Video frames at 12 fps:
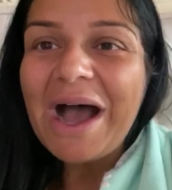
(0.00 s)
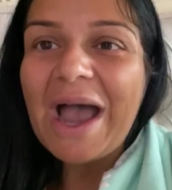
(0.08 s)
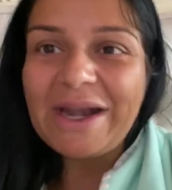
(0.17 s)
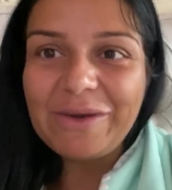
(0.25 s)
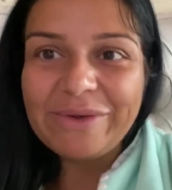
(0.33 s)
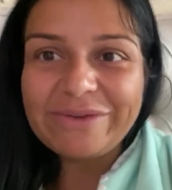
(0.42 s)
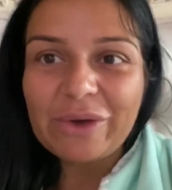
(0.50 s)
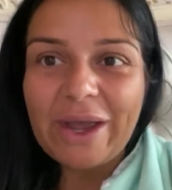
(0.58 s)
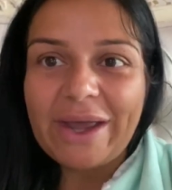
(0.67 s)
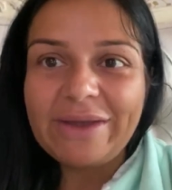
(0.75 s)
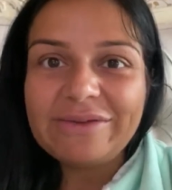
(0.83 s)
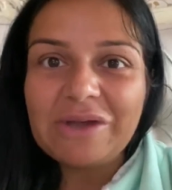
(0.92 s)
Anyways,
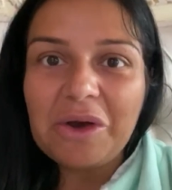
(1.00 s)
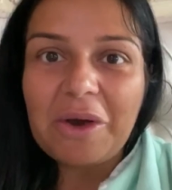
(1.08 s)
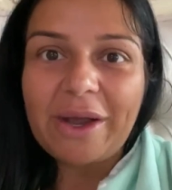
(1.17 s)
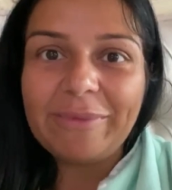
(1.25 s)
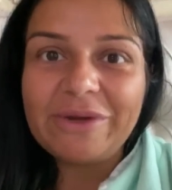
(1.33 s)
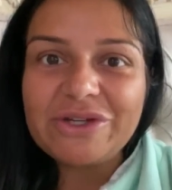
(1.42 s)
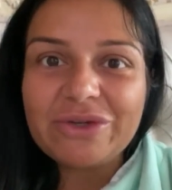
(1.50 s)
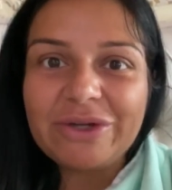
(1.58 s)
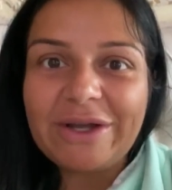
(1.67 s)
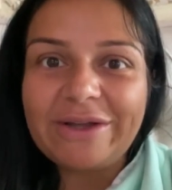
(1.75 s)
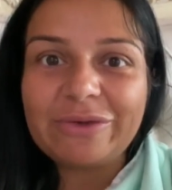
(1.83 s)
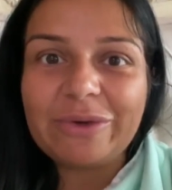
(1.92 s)
okay. So I'm going to show you
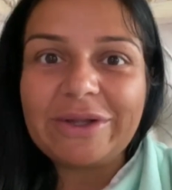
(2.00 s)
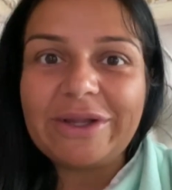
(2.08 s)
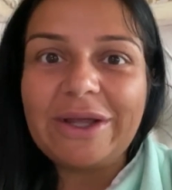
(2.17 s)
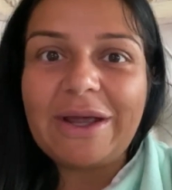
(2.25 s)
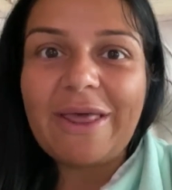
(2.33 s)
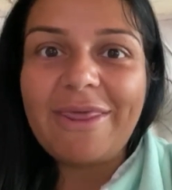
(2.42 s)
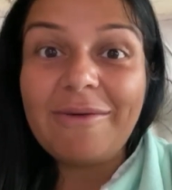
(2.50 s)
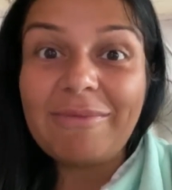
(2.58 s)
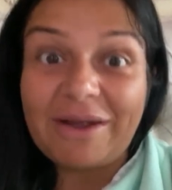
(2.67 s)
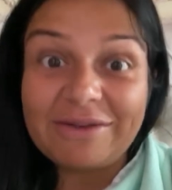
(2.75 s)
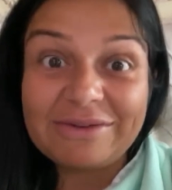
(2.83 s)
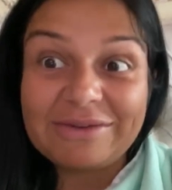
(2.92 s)
guys quickly the
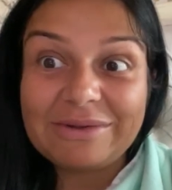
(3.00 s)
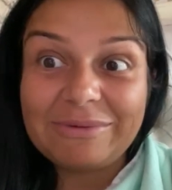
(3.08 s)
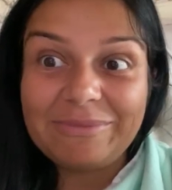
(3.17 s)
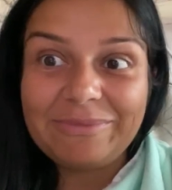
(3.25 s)
mess.